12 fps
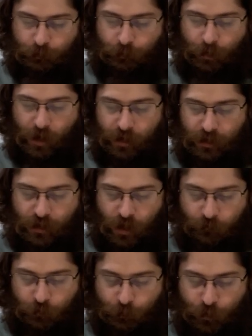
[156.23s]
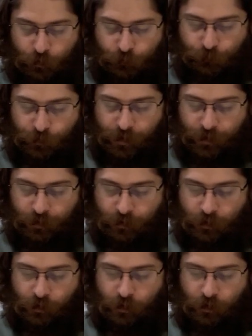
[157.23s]
body of the butterfly.
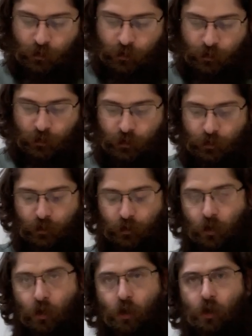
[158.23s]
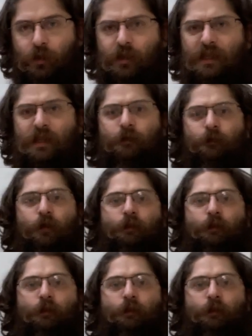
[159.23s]
All you need for